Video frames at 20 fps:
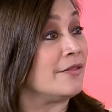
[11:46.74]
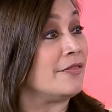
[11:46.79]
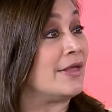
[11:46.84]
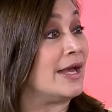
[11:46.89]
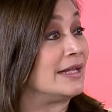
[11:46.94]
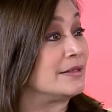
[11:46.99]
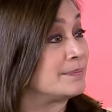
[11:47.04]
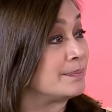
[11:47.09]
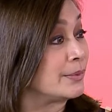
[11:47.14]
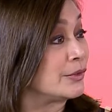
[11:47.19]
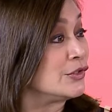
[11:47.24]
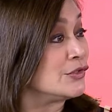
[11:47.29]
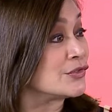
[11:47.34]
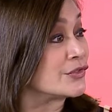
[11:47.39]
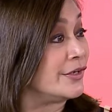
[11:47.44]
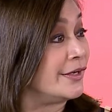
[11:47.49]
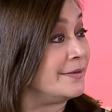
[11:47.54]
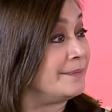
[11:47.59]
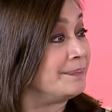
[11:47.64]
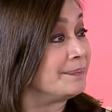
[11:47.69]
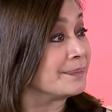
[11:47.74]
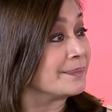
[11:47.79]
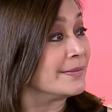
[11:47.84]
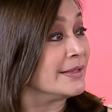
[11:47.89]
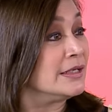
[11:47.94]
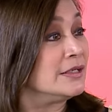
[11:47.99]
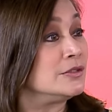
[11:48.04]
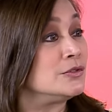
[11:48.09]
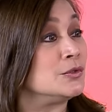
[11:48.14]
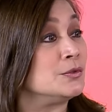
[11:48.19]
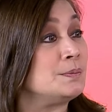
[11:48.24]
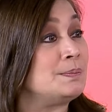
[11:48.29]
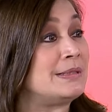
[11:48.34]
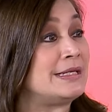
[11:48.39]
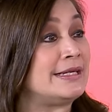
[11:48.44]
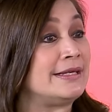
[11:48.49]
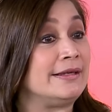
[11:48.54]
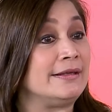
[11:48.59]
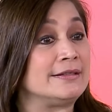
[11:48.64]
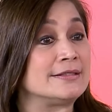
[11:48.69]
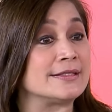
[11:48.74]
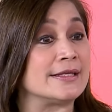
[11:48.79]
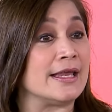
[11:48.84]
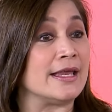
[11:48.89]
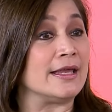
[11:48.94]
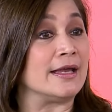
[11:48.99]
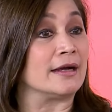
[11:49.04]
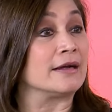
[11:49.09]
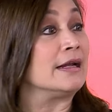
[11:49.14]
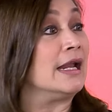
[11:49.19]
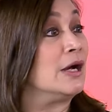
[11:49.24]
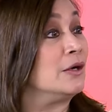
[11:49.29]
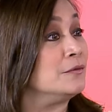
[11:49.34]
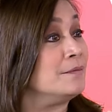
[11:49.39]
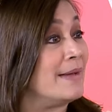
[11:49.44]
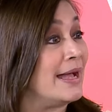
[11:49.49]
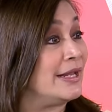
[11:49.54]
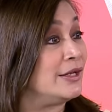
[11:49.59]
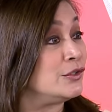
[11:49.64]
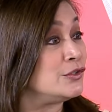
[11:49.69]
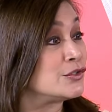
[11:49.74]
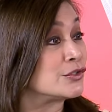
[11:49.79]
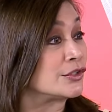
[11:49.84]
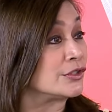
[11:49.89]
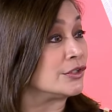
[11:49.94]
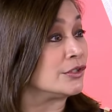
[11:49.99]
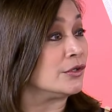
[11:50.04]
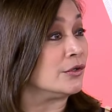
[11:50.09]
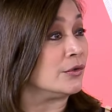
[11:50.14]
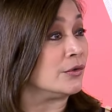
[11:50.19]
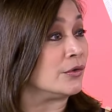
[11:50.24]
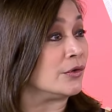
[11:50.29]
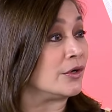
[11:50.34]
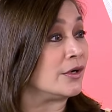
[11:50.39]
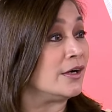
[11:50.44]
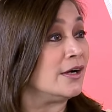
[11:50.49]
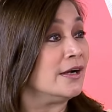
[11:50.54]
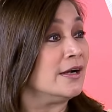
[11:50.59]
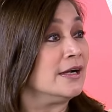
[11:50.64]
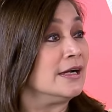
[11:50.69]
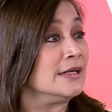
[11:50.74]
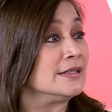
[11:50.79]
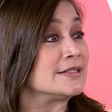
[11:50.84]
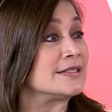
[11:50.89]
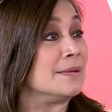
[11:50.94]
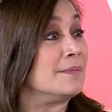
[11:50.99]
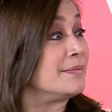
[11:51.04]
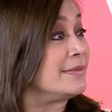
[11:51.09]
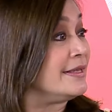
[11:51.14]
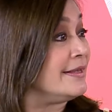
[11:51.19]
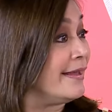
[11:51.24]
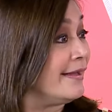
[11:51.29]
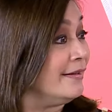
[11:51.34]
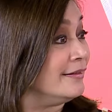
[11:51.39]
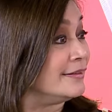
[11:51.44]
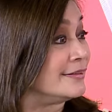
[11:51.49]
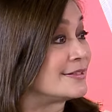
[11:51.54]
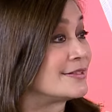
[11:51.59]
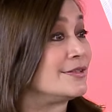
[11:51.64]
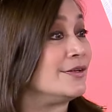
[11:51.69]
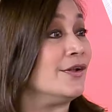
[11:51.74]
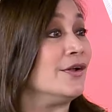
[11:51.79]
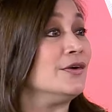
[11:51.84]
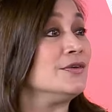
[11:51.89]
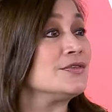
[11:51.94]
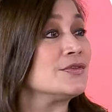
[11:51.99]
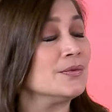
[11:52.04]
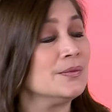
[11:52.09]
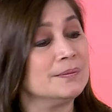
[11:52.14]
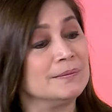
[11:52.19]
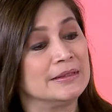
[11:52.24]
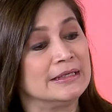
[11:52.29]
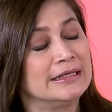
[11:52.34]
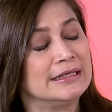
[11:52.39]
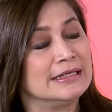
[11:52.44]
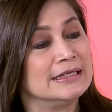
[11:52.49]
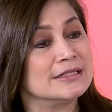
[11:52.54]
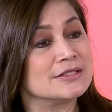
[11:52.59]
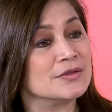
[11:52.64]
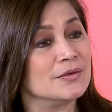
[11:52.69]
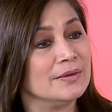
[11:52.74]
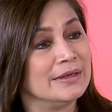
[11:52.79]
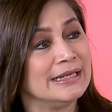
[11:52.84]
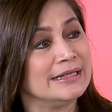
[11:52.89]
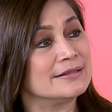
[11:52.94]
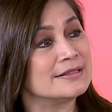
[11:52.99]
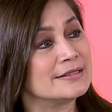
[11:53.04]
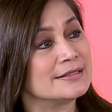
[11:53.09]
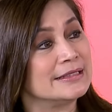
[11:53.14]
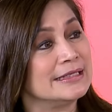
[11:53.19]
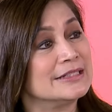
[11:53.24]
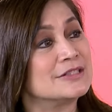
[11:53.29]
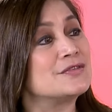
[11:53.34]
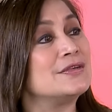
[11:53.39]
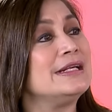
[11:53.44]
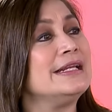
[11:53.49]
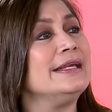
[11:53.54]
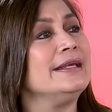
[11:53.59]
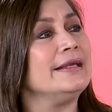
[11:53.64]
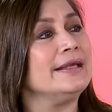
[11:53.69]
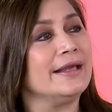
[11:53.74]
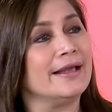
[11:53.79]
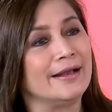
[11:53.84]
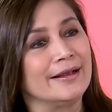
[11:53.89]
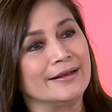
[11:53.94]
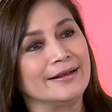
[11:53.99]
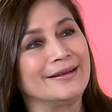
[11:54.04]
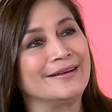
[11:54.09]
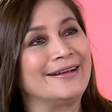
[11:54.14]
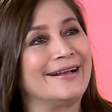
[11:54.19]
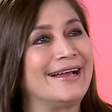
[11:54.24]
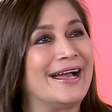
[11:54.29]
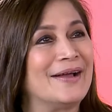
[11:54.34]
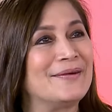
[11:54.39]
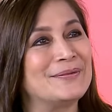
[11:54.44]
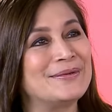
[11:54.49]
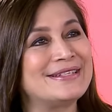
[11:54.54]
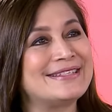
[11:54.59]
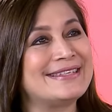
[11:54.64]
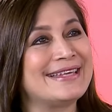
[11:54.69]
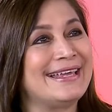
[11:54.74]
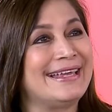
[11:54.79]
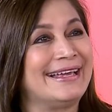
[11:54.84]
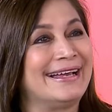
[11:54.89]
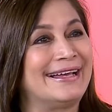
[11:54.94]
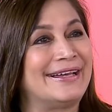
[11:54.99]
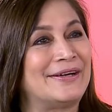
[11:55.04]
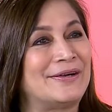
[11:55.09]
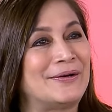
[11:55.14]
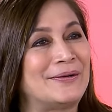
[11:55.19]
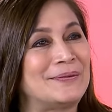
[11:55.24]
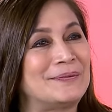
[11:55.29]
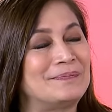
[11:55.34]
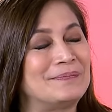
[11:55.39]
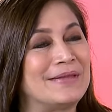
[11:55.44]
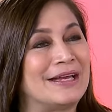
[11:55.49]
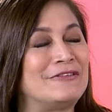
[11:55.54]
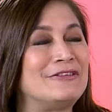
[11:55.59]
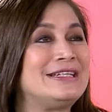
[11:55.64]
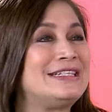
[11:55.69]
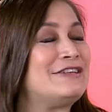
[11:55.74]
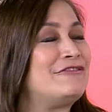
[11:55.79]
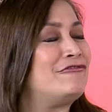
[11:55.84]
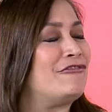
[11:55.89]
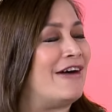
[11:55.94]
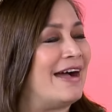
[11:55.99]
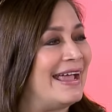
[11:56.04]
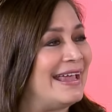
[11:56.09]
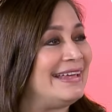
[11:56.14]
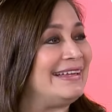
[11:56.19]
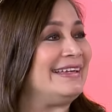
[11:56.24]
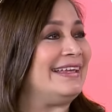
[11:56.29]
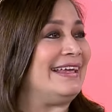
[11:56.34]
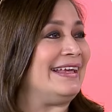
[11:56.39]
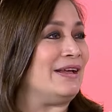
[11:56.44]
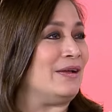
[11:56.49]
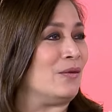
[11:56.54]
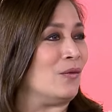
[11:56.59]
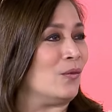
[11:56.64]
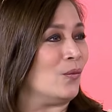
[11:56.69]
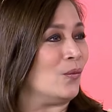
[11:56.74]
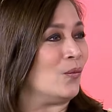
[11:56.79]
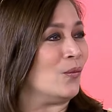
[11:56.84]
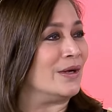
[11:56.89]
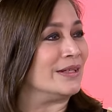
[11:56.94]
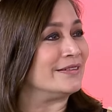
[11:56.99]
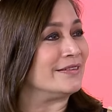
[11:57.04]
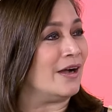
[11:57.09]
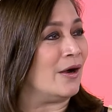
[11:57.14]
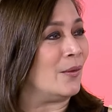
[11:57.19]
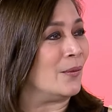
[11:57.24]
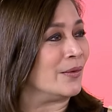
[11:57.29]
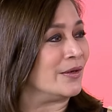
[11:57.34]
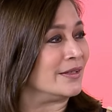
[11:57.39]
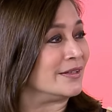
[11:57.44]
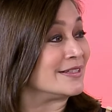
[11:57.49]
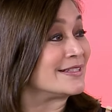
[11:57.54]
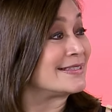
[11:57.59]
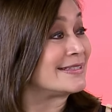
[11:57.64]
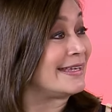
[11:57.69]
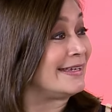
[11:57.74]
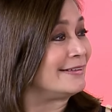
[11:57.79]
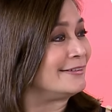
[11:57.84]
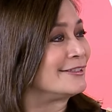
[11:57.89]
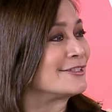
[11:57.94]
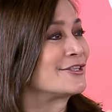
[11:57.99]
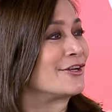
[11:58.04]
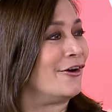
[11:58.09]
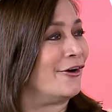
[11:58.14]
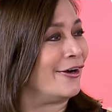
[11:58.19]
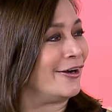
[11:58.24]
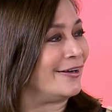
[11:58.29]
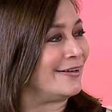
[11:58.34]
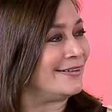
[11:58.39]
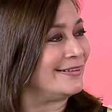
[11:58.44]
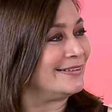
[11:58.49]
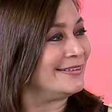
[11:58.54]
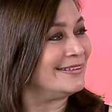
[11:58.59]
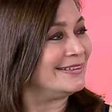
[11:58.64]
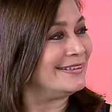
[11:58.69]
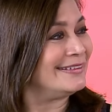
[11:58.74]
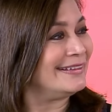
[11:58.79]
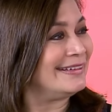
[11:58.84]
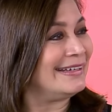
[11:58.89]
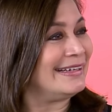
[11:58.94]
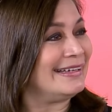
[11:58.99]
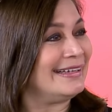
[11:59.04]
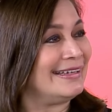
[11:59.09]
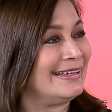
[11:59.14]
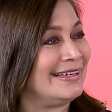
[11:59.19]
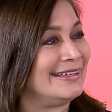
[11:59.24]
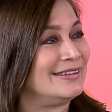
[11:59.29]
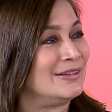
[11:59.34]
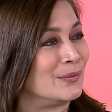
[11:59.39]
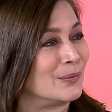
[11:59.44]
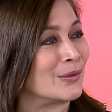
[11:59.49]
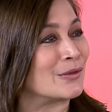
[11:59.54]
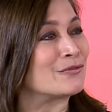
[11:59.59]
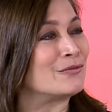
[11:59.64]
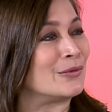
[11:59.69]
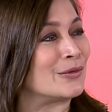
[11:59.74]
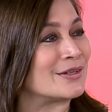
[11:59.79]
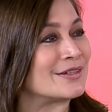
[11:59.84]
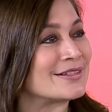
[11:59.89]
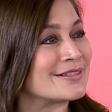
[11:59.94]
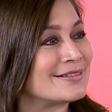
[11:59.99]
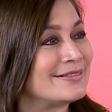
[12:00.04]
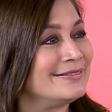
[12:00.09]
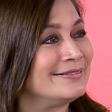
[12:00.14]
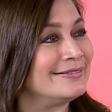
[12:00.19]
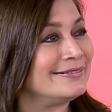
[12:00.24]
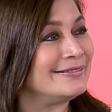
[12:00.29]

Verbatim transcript: that person to be, say, a cloud manager or something else. Mm-hmm. You know, so it's really, I would say, a redefining what our skills are in the workforce.